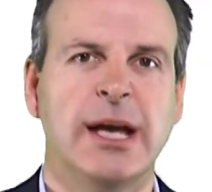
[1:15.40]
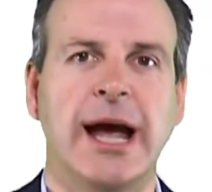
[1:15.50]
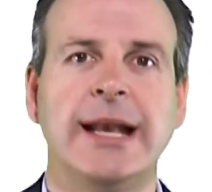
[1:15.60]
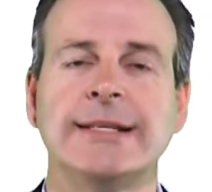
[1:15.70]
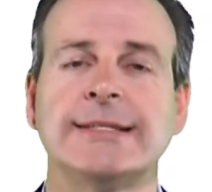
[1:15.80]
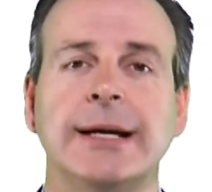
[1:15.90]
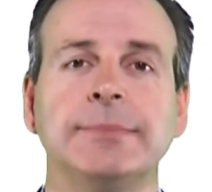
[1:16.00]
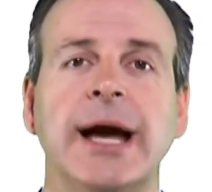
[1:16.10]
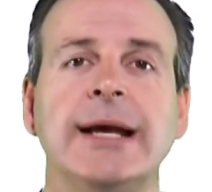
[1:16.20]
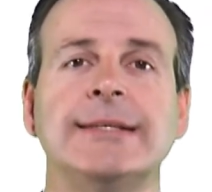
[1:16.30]
And in
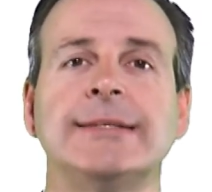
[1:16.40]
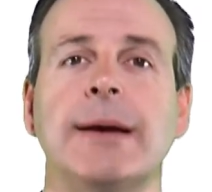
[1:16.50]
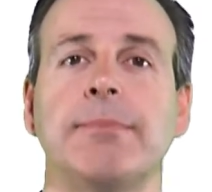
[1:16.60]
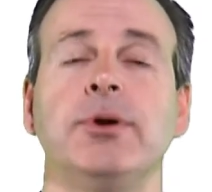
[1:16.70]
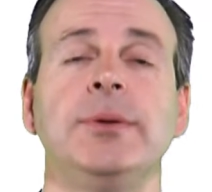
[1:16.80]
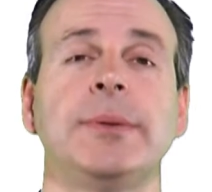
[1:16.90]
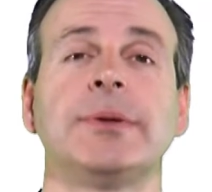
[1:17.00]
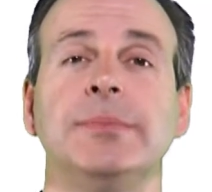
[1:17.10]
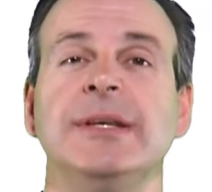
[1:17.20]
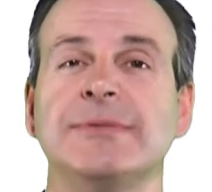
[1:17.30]
some cases, that premium
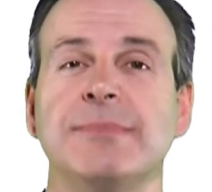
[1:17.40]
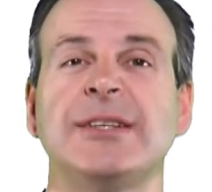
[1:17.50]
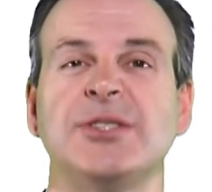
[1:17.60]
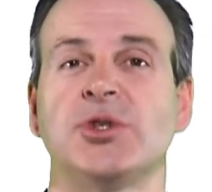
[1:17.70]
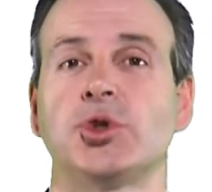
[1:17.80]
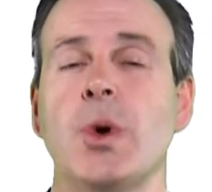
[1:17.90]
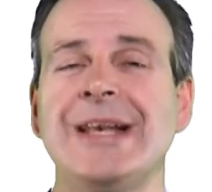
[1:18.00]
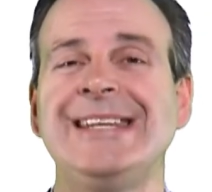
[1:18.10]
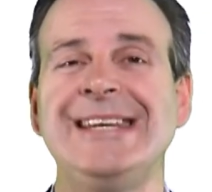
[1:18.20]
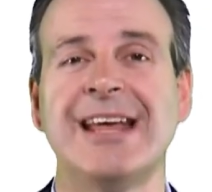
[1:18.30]
can be as much as
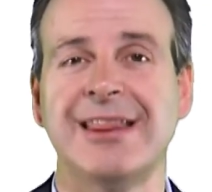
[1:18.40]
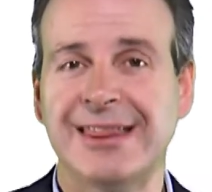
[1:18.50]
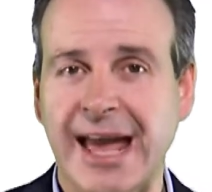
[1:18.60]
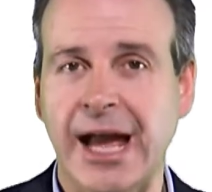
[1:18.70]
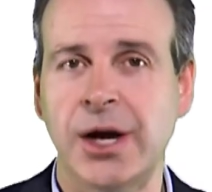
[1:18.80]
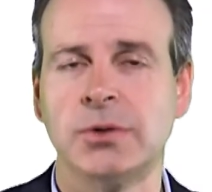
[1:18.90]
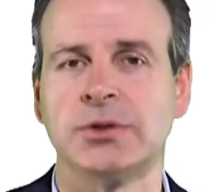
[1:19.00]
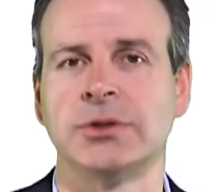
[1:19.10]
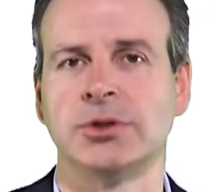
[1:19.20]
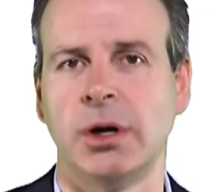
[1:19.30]

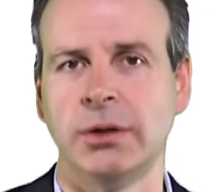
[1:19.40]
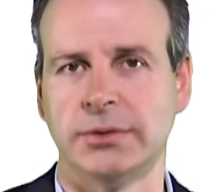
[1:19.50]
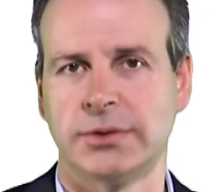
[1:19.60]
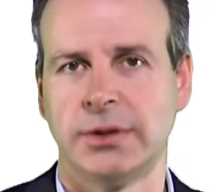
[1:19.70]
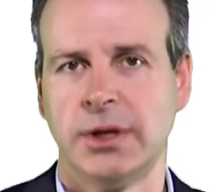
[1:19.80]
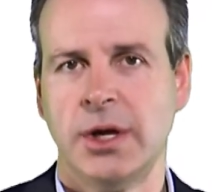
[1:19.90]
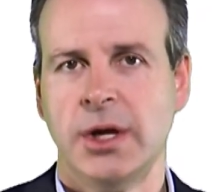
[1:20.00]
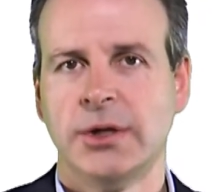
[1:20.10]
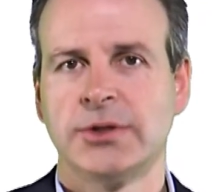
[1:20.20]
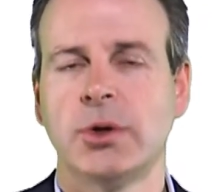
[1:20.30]
$20,000.
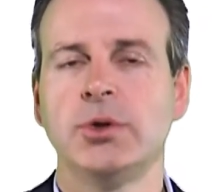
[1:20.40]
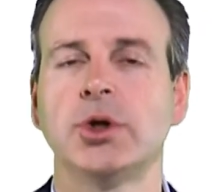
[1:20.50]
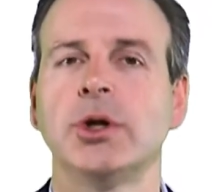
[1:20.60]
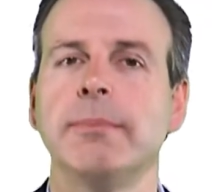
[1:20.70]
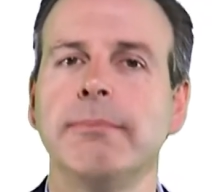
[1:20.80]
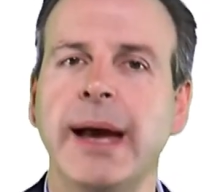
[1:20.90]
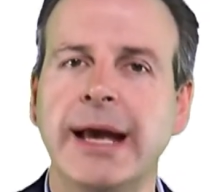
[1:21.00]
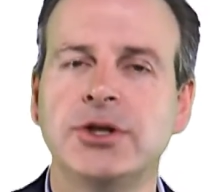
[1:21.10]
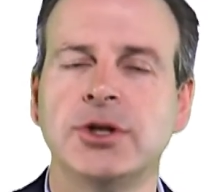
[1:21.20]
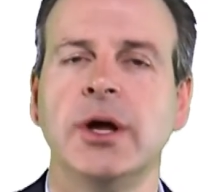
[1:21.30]
So you could
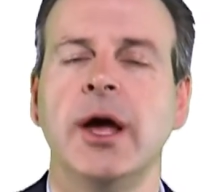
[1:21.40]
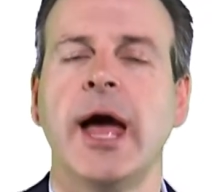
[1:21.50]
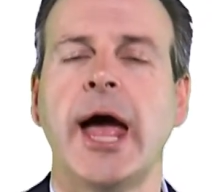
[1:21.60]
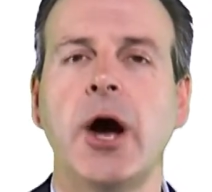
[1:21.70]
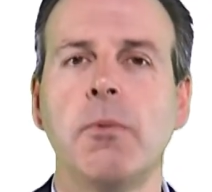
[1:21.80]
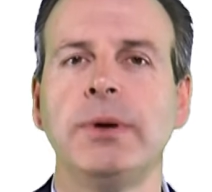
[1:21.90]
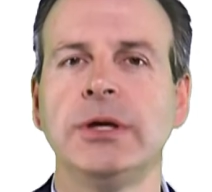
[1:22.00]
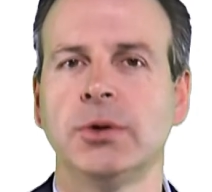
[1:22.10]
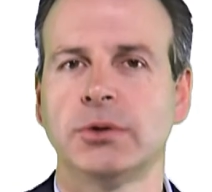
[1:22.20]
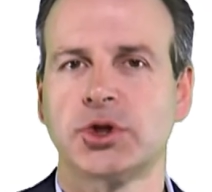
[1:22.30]
imagine
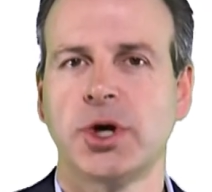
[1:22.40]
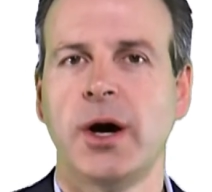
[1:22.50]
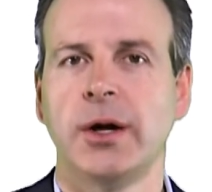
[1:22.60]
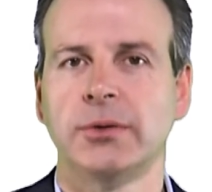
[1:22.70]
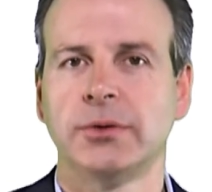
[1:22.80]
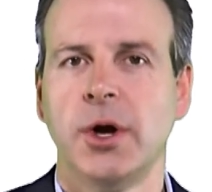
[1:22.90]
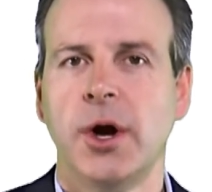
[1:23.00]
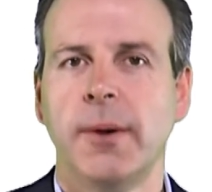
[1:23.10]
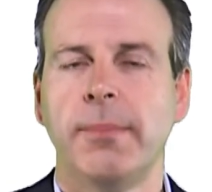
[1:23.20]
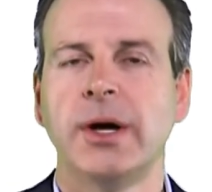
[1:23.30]
helping your child
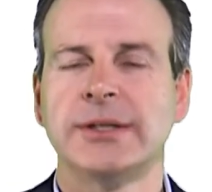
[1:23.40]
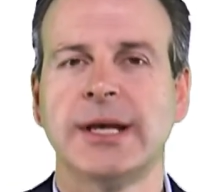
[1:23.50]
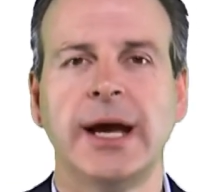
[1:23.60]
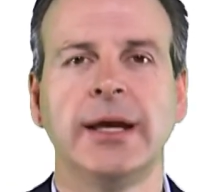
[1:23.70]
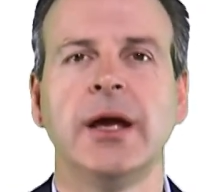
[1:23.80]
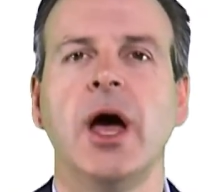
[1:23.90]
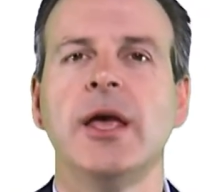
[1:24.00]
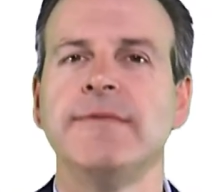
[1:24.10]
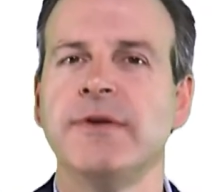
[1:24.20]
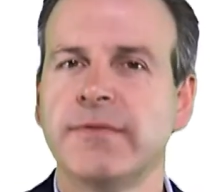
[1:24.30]
by saying,
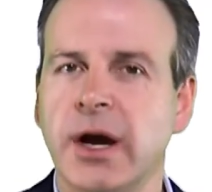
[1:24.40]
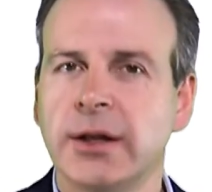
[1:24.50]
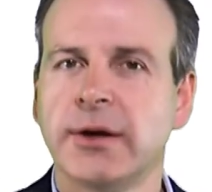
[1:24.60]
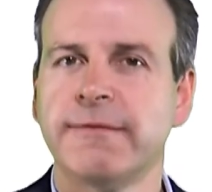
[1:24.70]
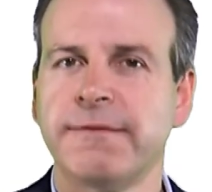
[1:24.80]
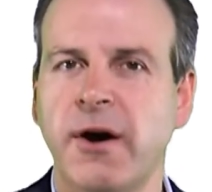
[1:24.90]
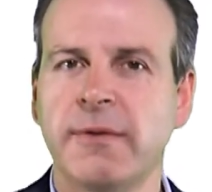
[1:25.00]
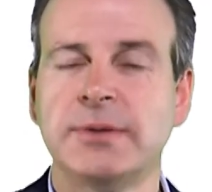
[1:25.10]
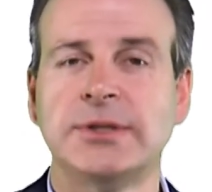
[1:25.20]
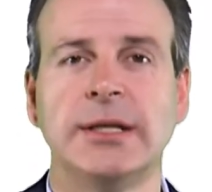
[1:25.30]
if you've only got
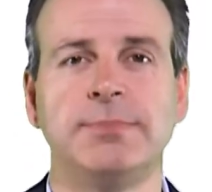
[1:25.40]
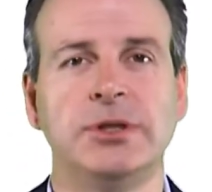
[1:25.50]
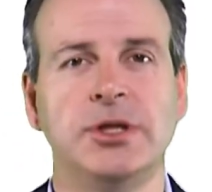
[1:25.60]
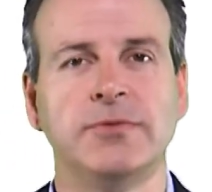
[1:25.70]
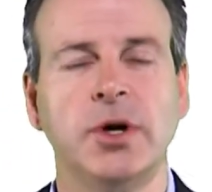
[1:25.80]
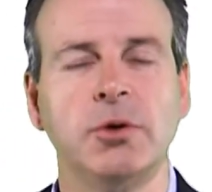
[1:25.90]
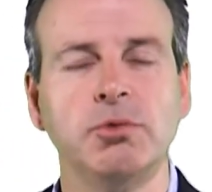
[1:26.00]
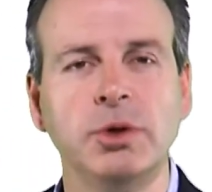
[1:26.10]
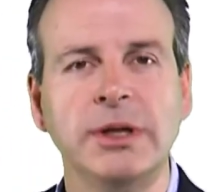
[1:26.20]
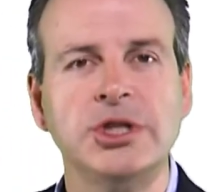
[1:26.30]
5%, but you've got a
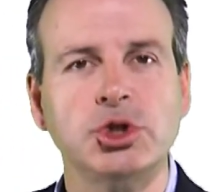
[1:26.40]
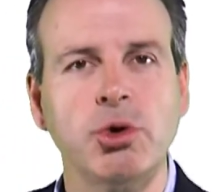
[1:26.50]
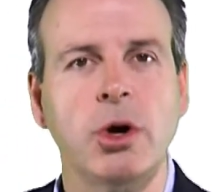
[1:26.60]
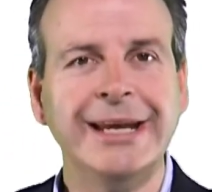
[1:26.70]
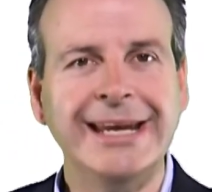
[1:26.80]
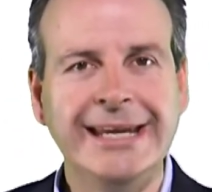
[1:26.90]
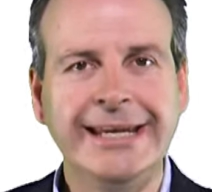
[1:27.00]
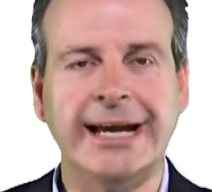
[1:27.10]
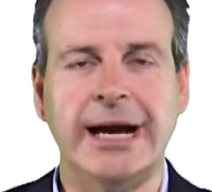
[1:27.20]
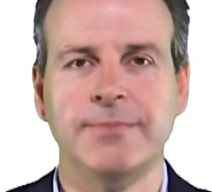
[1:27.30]
really strong
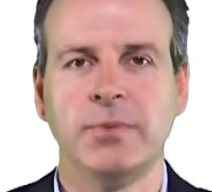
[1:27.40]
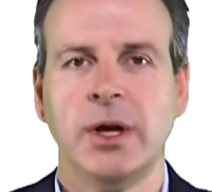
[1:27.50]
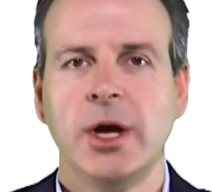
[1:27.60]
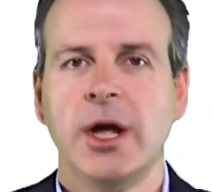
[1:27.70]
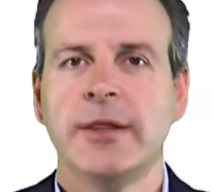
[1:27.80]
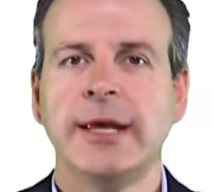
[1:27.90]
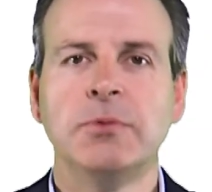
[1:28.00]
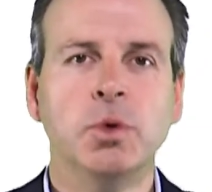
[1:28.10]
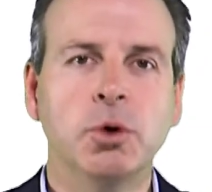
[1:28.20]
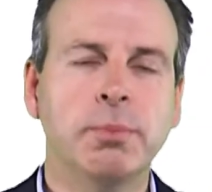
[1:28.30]
income,
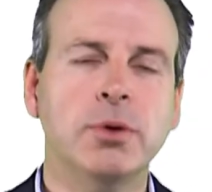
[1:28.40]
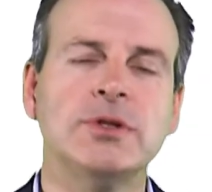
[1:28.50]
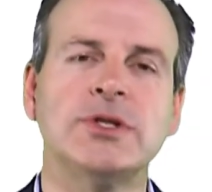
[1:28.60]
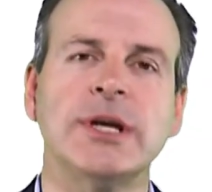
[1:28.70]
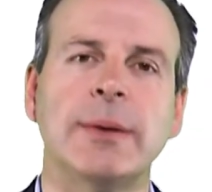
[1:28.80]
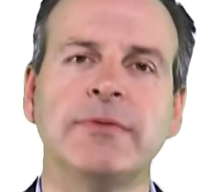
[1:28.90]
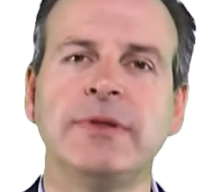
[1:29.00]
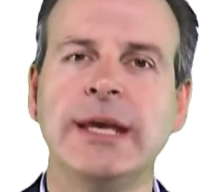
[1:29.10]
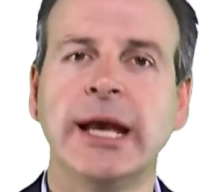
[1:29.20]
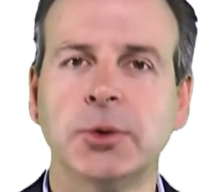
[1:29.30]
then we'll put some of
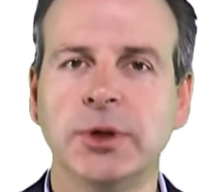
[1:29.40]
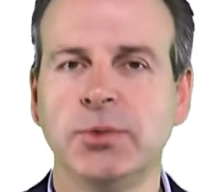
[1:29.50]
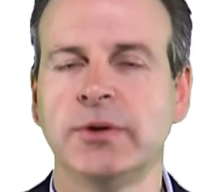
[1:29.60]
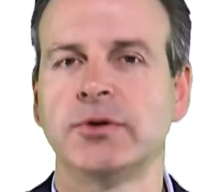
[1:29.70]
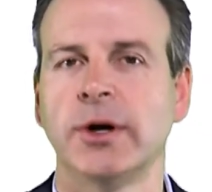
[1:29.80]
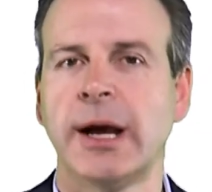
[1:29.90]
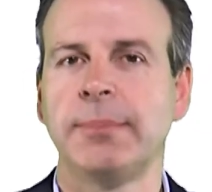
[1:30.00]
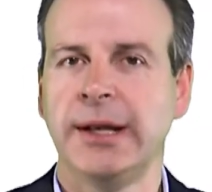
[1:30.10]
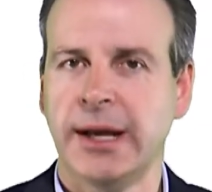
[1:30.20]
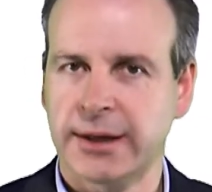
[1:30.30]
the equity we've got
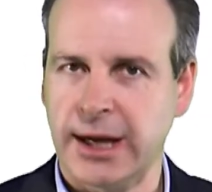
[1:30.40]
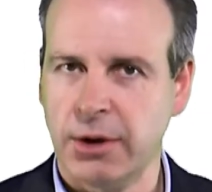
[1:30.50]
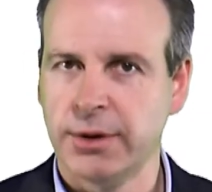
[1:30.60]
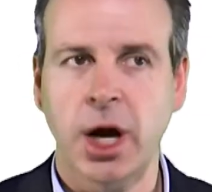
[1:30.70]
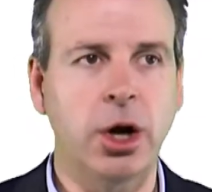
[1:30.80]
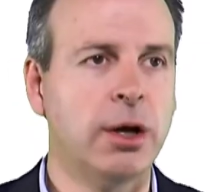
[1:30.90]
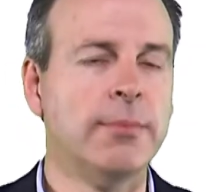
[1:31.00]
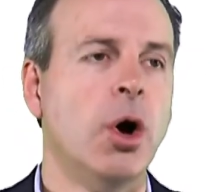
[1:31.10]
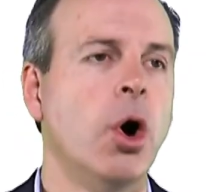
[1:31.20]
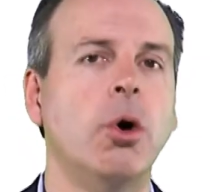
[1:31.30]
up in our current
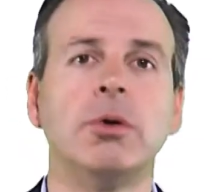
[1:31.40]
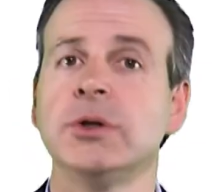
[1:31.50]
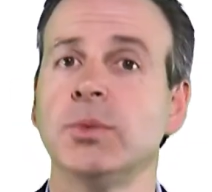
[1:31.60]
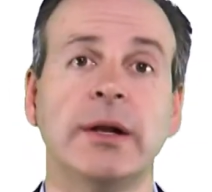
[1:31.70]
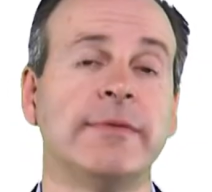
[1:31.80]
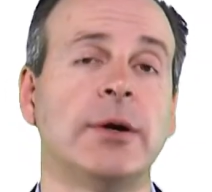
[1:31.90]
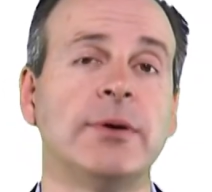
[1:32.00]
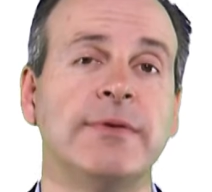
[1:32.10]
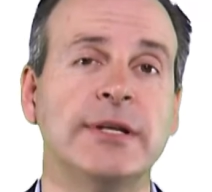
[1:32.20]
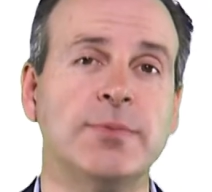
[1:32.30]
home or in one of our
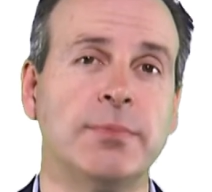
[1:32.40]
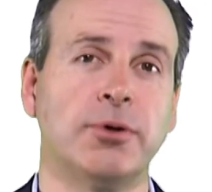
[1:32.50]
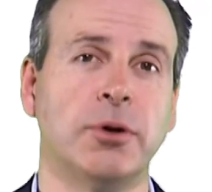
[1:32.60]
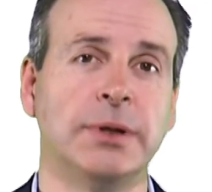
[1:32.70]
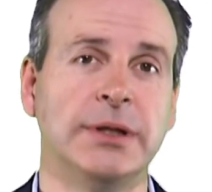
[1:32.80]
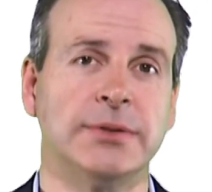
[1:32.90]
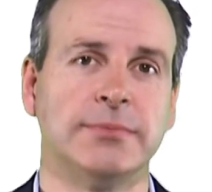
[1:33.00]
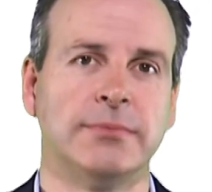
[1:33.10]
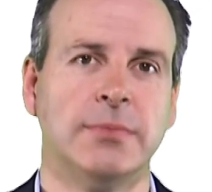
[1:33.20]
investment properties.